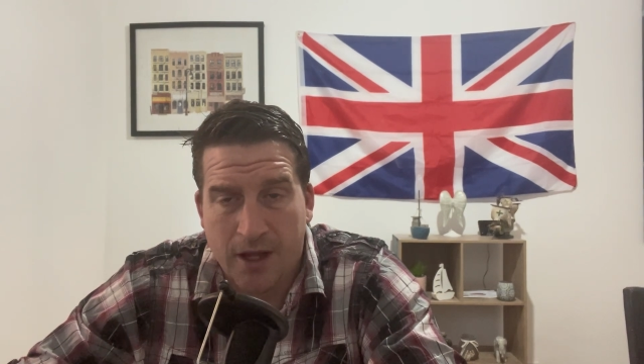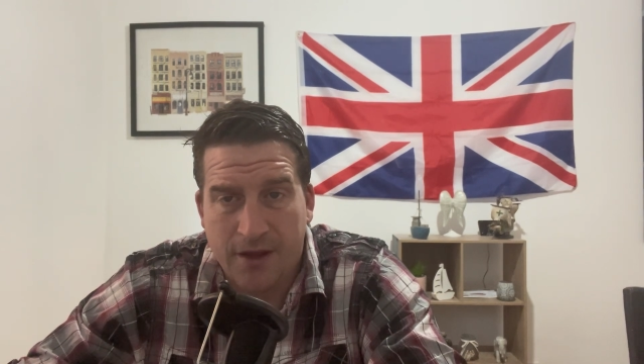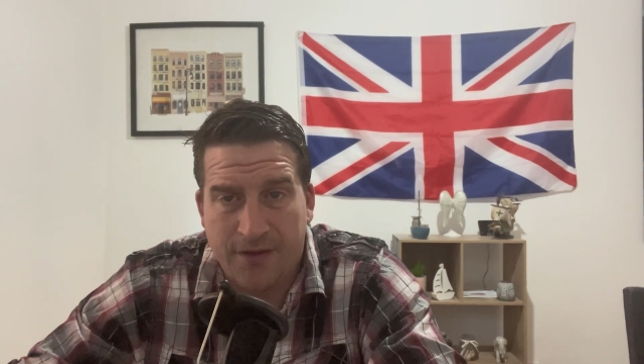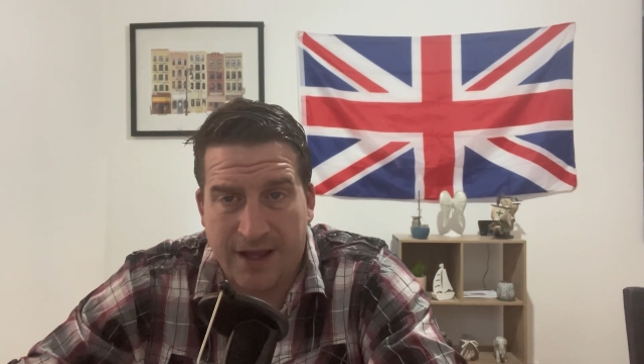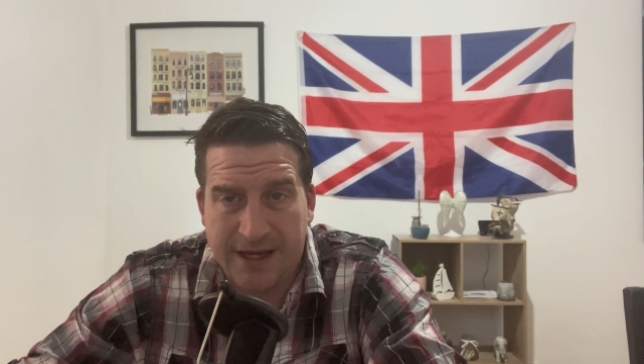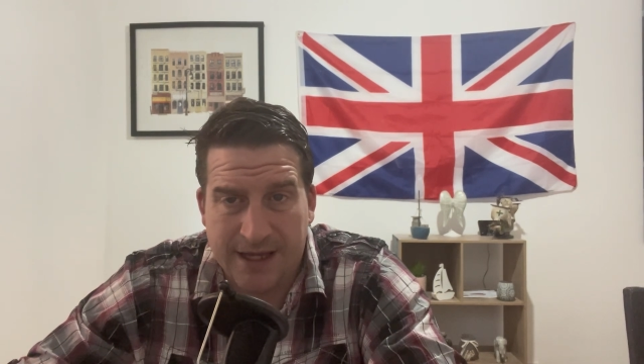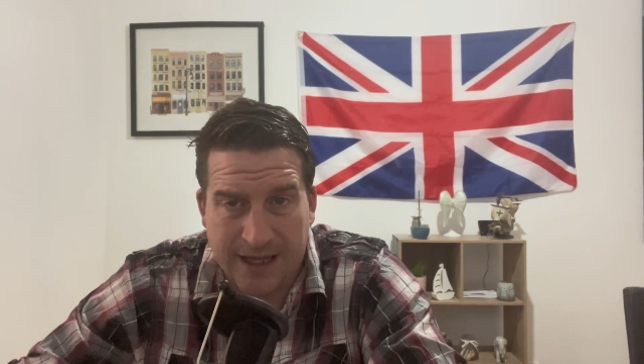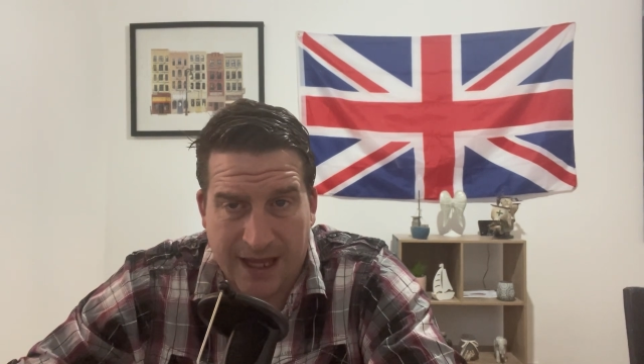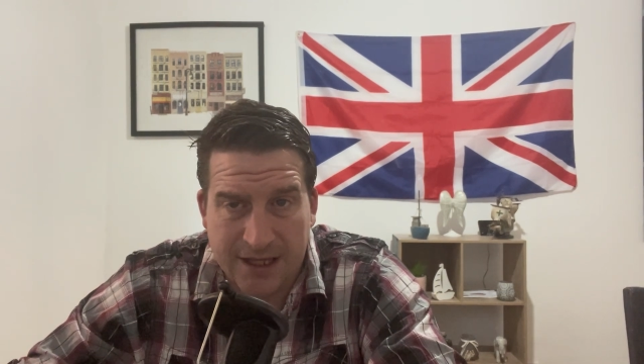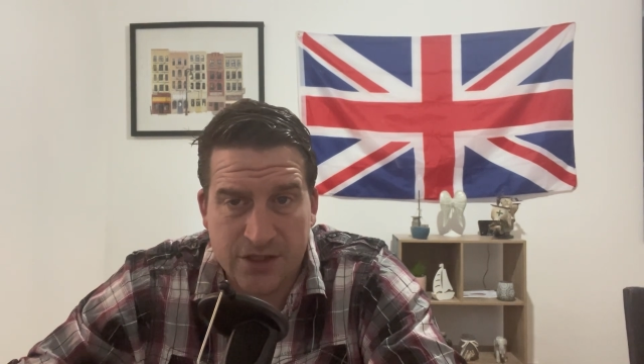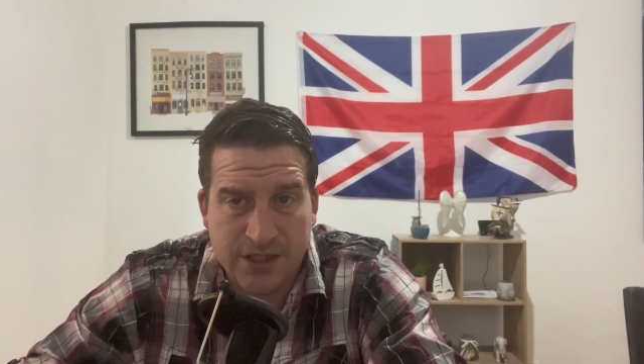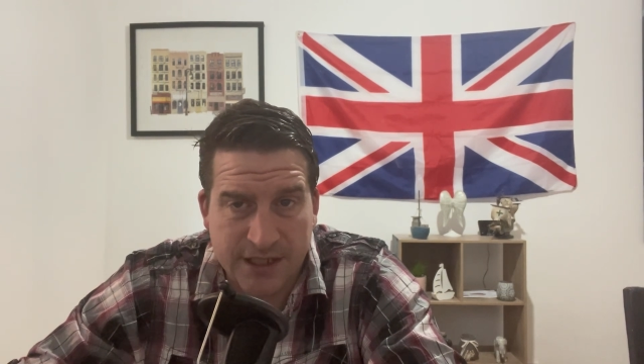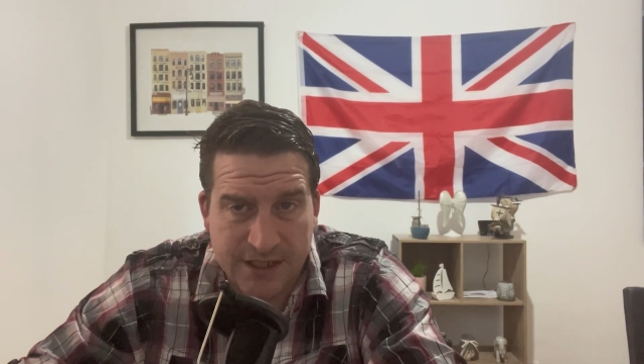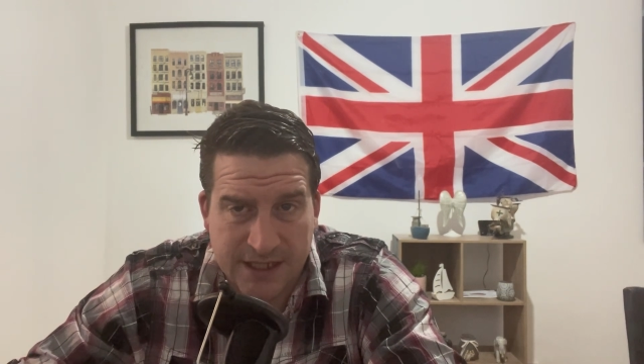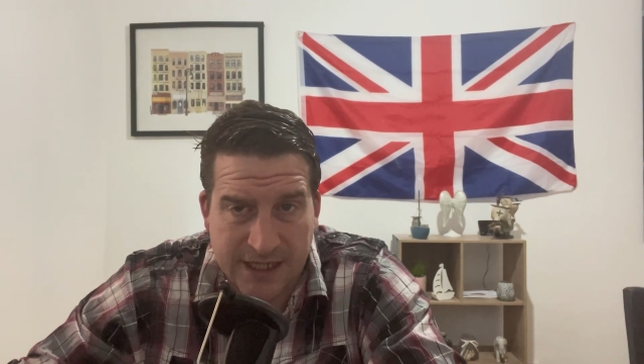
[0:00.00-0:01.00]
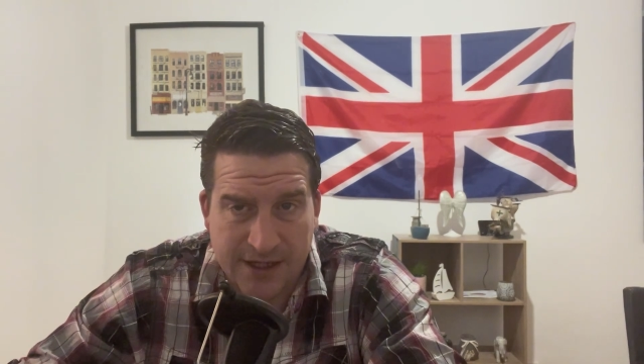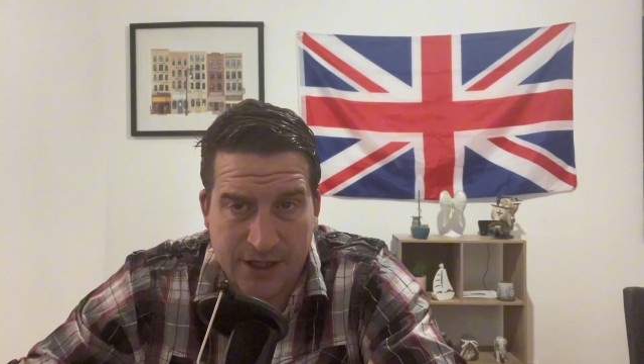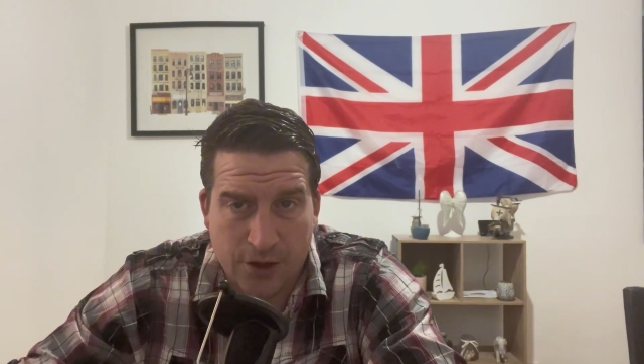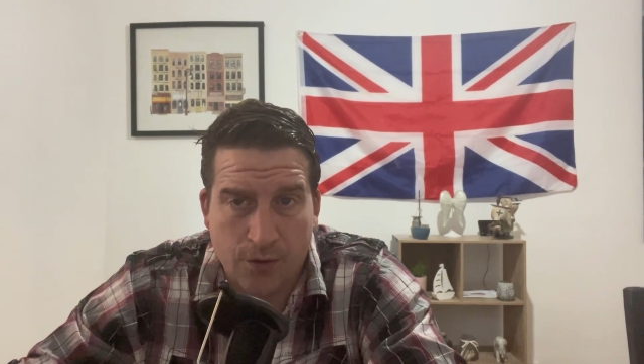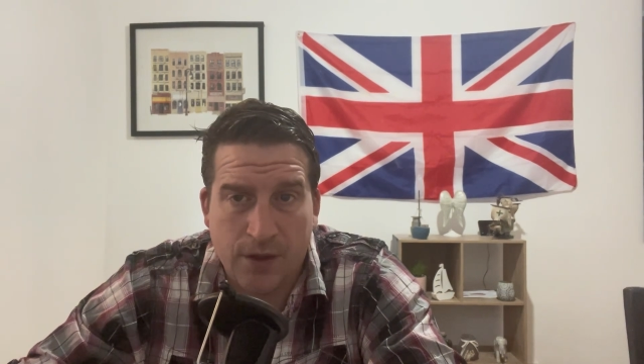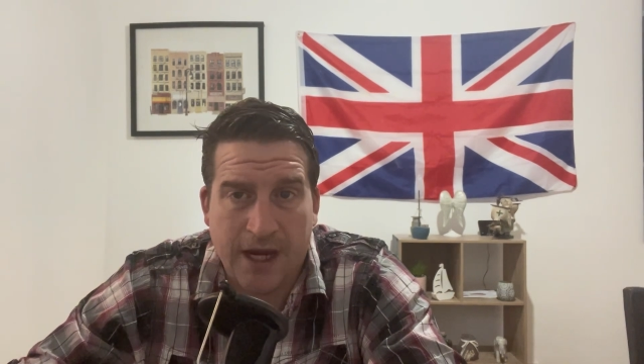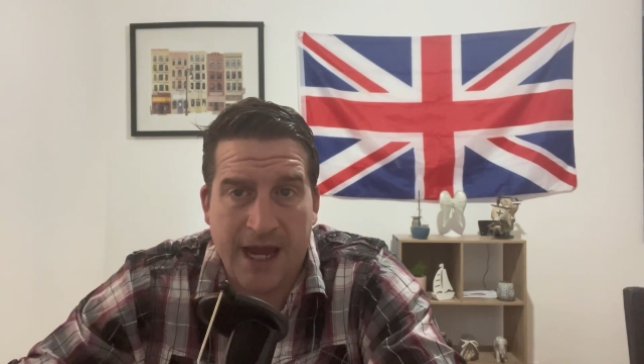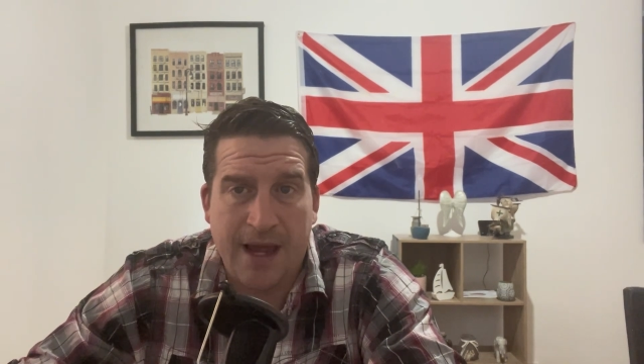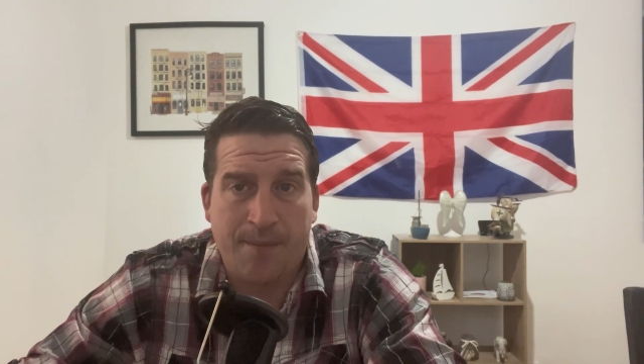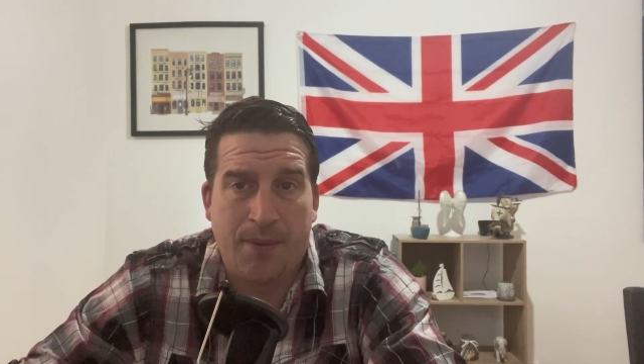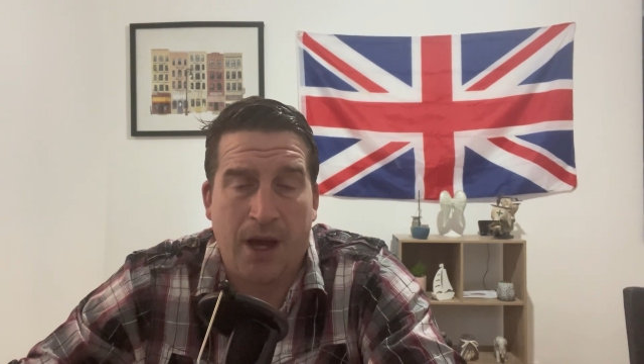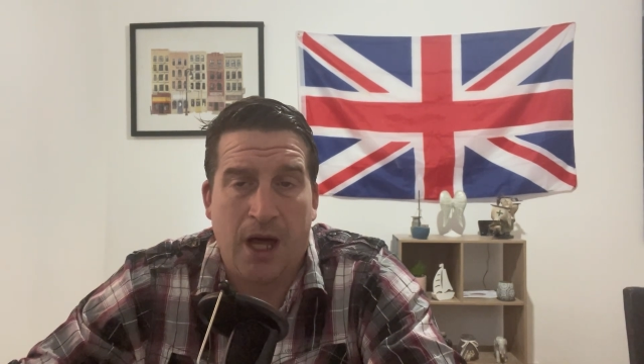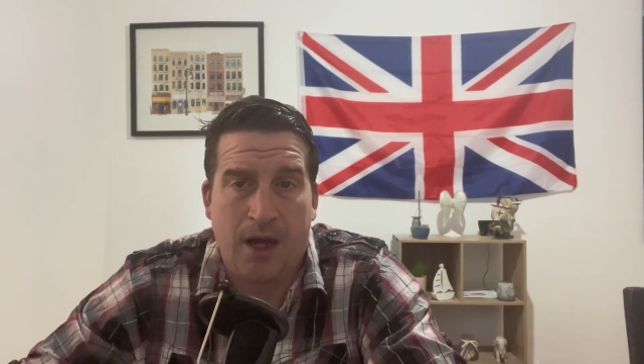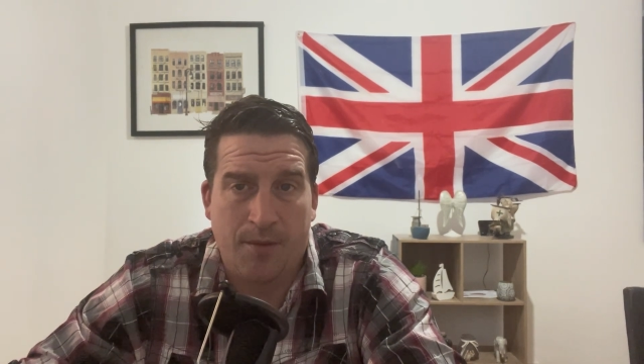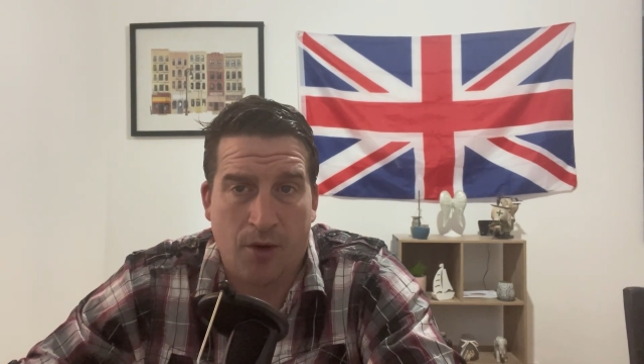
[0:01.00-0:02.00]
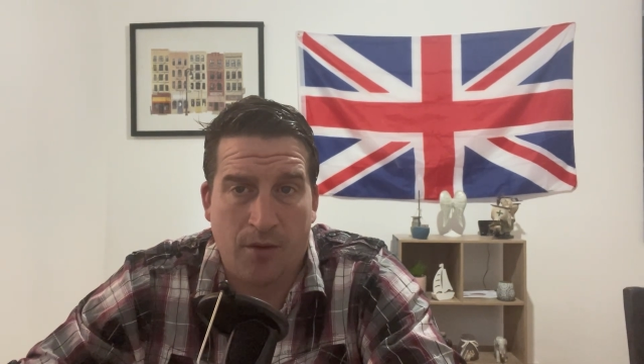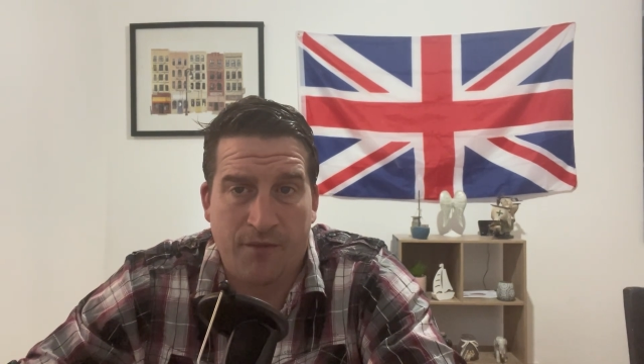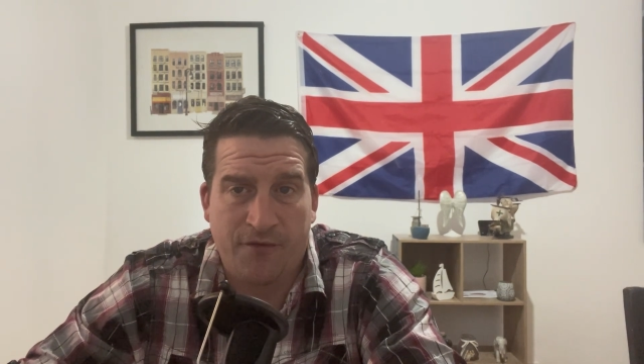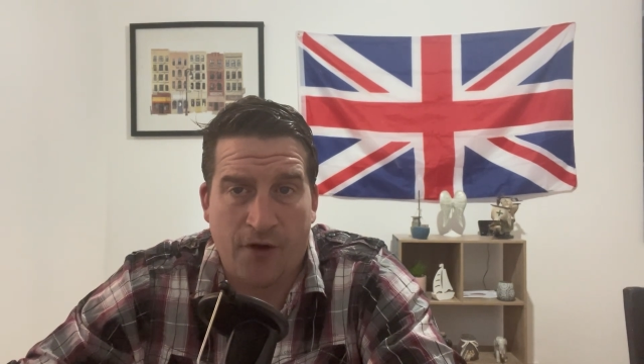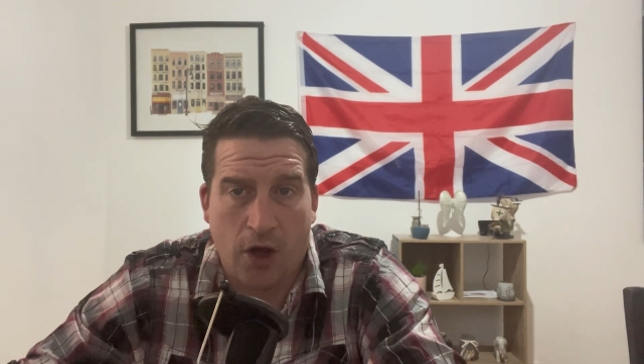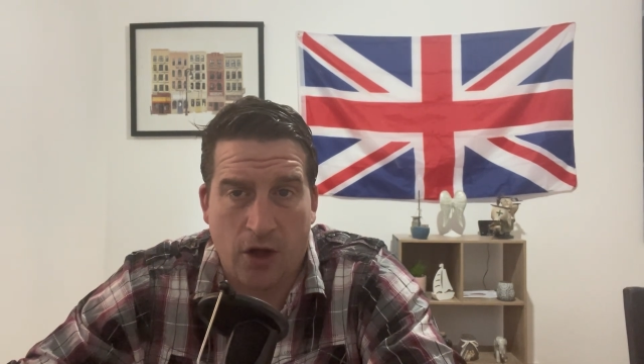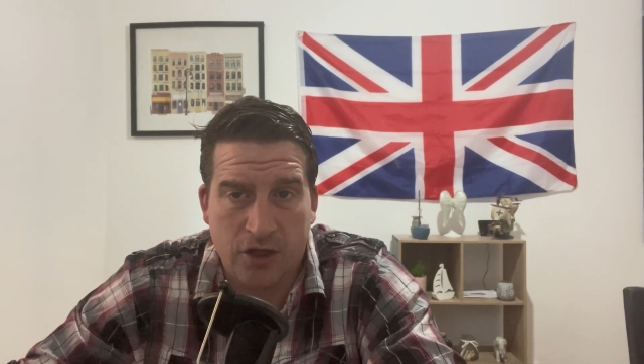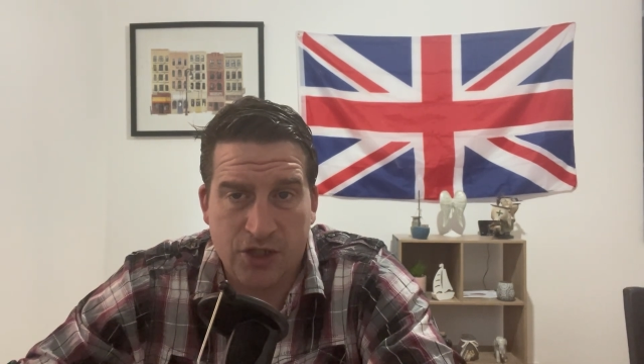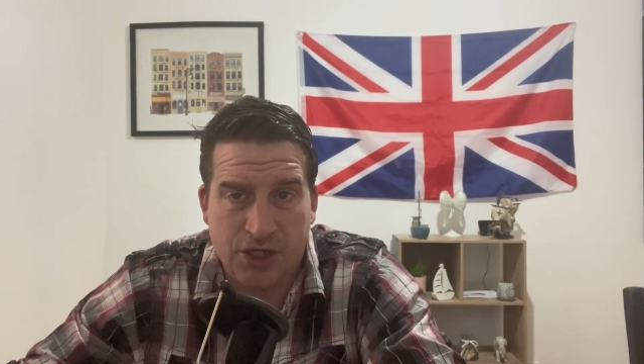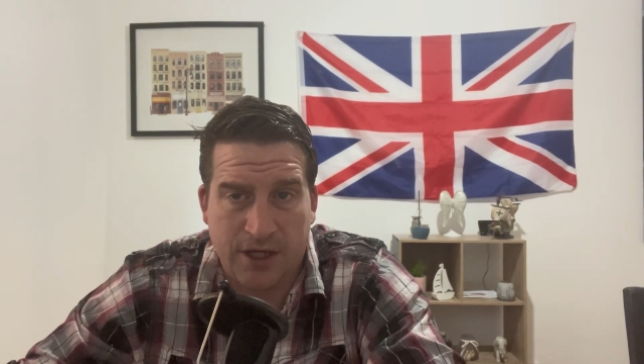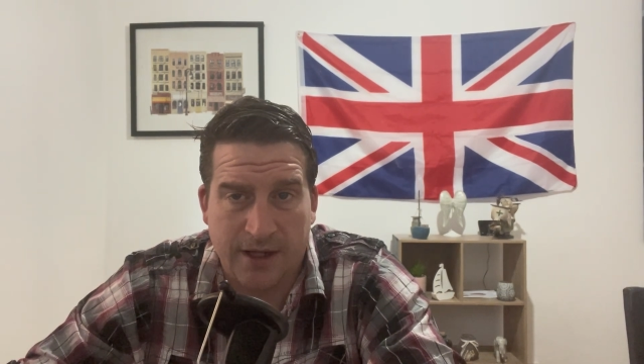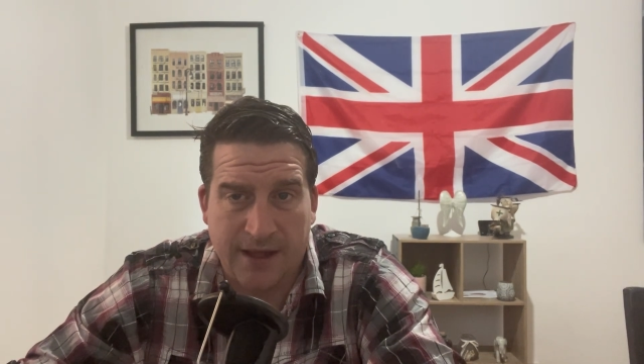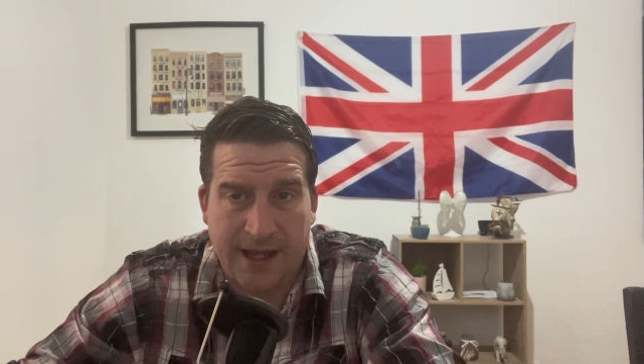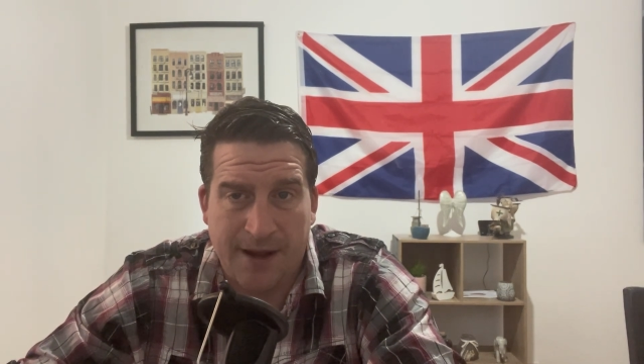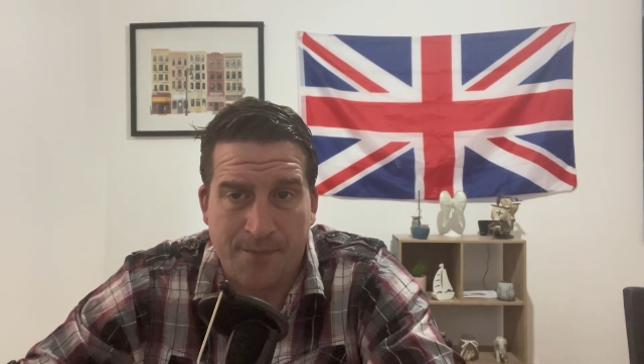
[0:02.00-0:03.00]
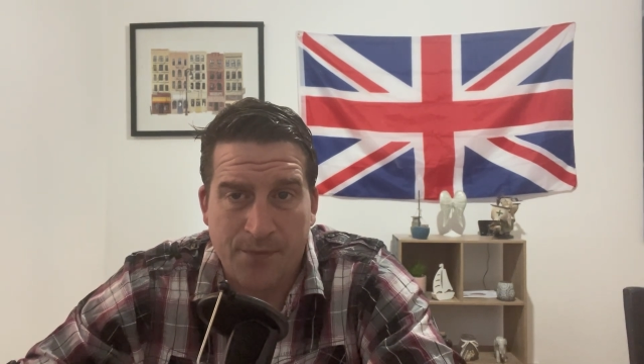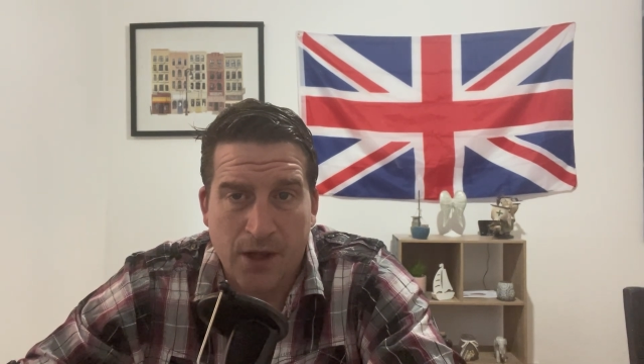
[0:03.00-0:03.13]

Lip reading: than you'll actually see in the UK Parliament, unfortunately.